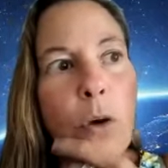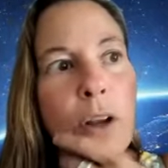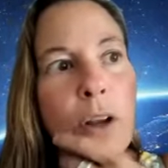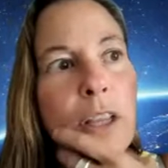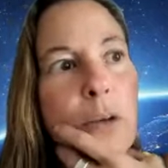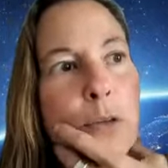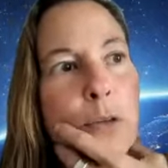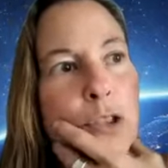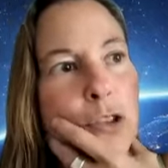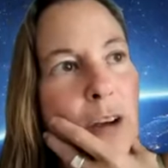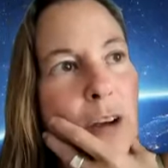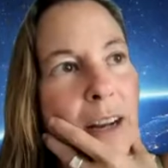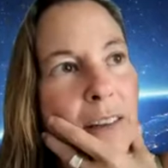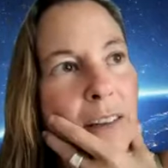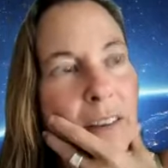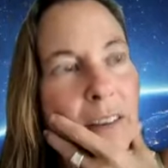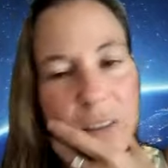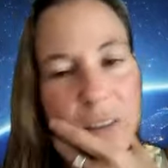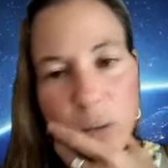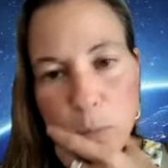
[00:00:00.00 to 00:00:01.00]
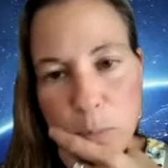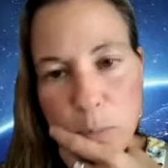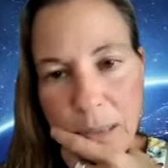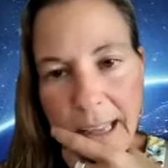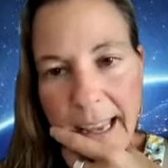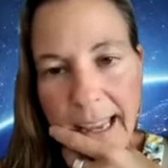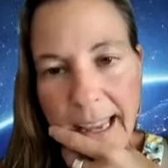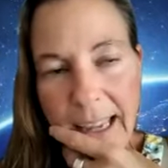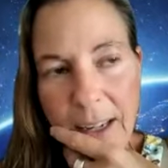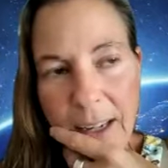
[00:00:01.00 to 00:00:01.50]
what mm. he was trying to
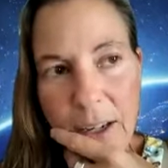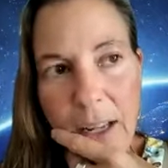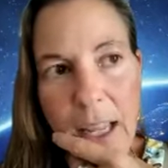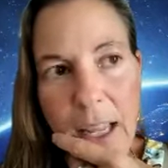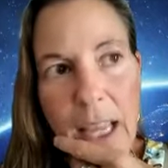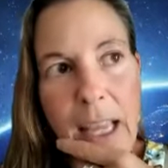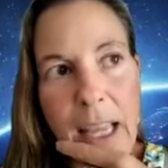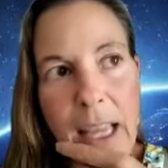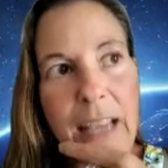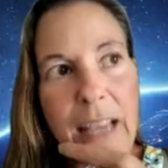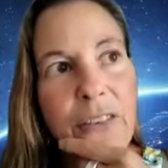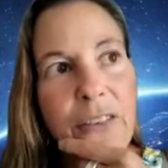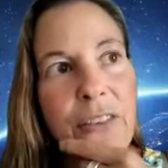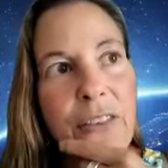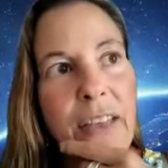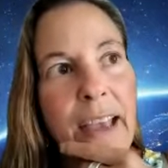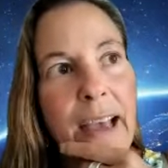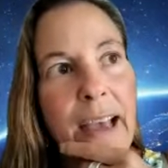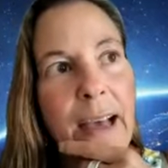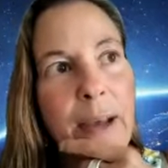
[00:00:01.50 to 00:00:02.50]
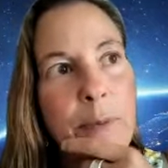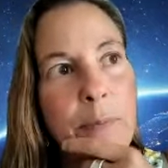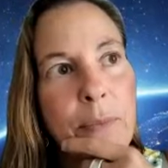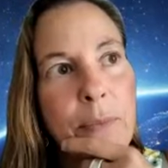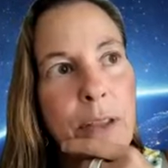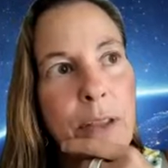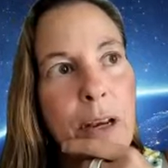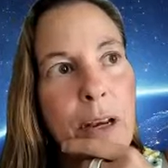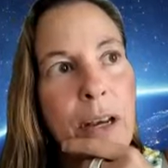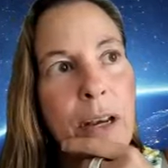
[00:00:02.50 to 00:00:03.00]
explain is that
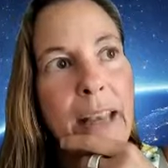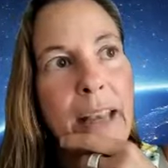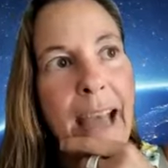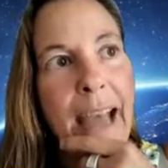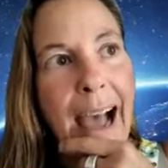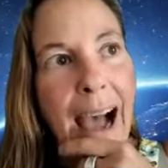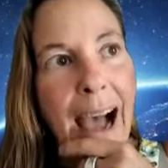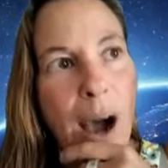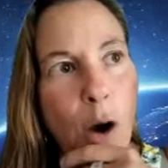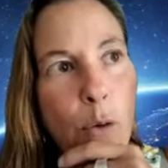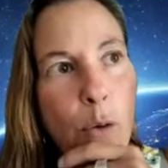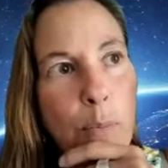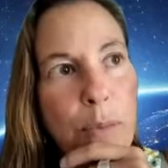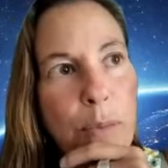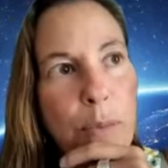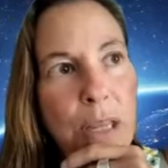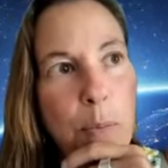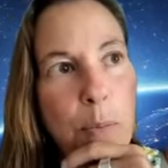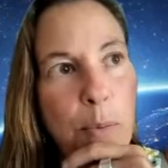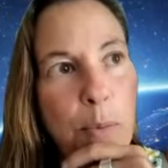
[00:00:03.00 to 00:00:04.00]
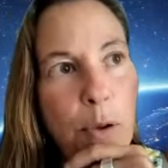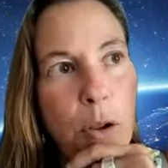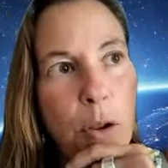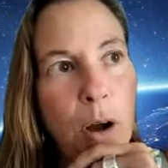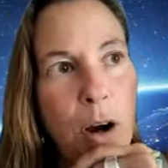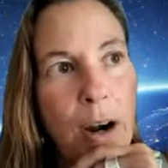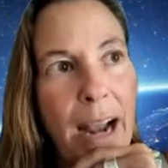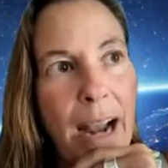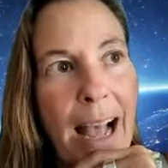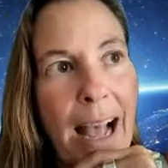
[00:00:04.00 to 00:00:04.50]
now people
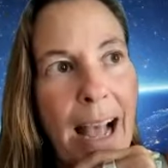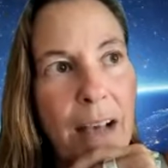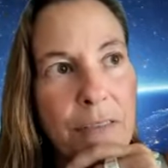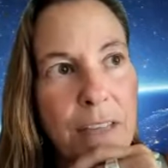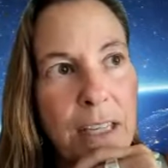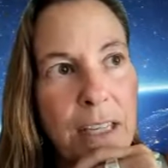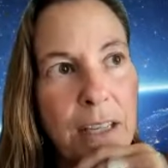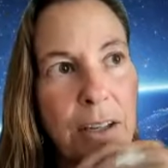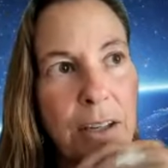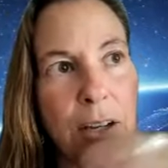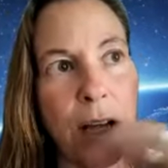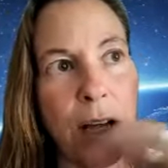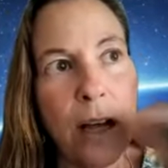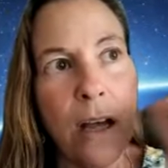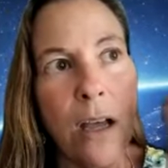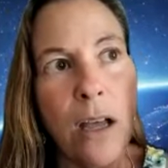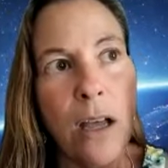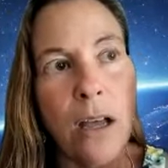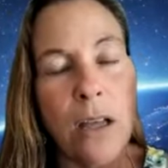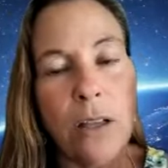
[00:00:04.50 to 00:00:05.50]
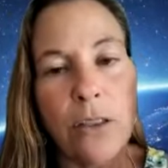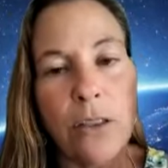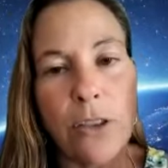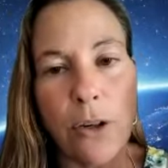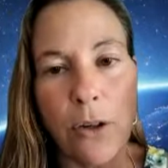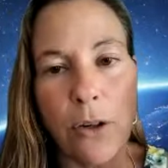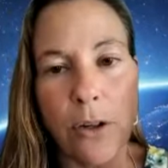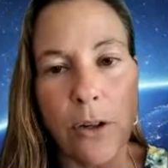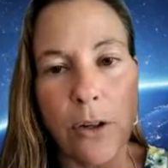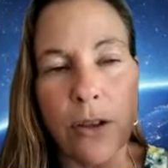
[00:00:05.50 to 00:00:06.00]
are having
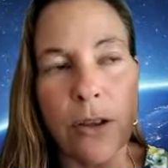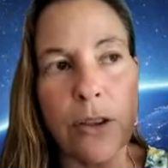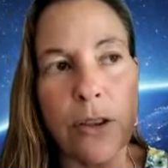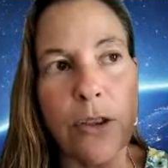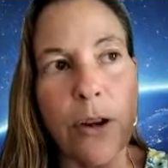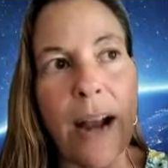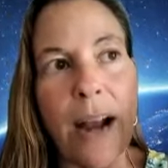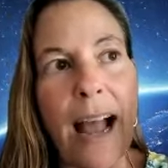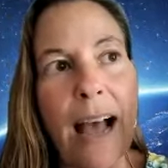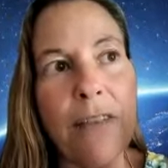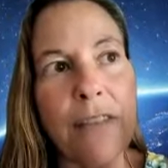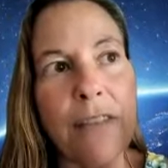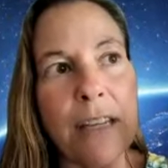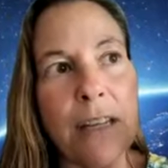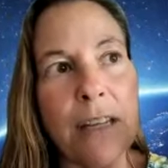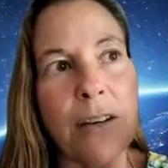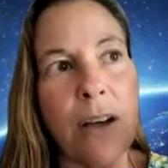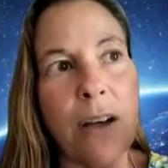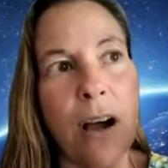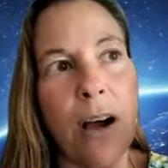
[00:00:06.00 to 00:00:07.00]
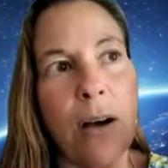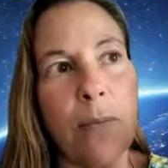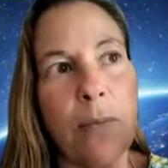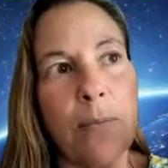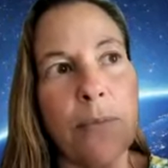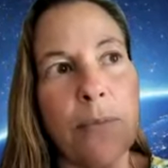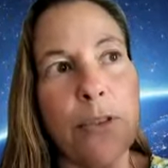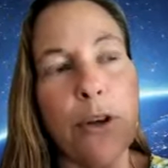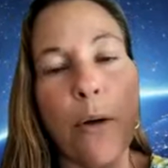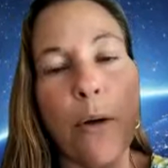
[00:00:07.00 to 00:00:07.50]
they're they're having
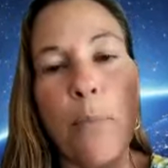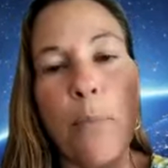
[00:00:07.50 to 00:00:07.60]
um their